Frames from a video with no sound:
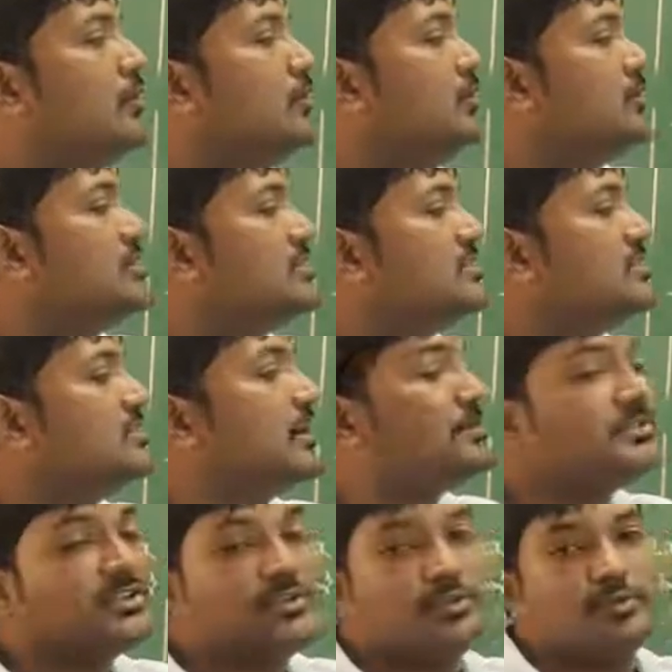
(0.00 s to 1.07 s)
use, just
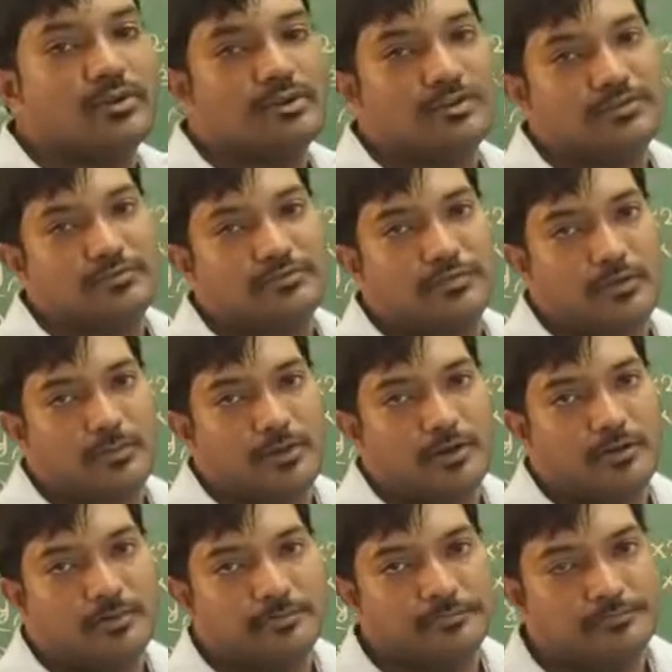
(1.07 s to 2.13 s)
substitute in this
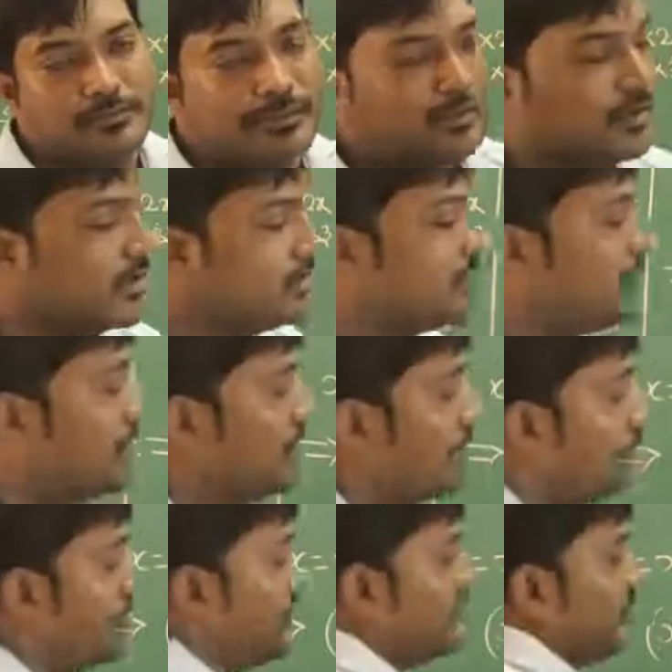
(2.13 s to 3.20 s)
formula. Correct.
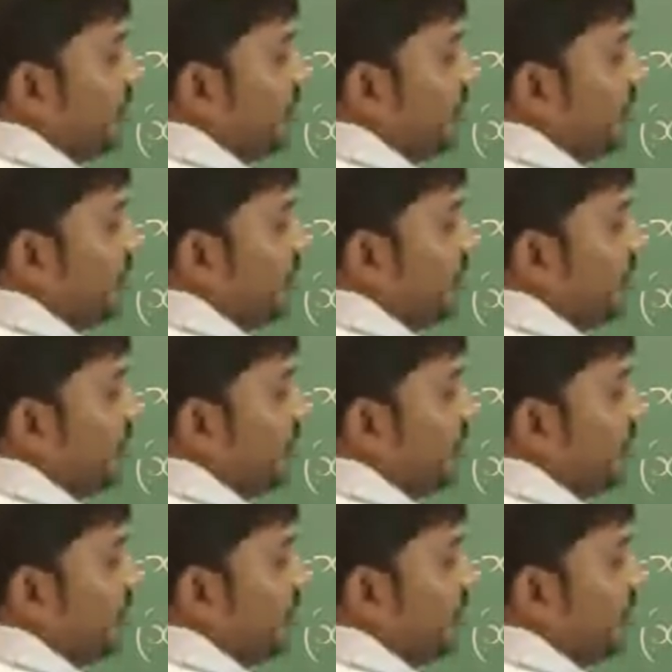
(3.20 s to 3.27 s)
So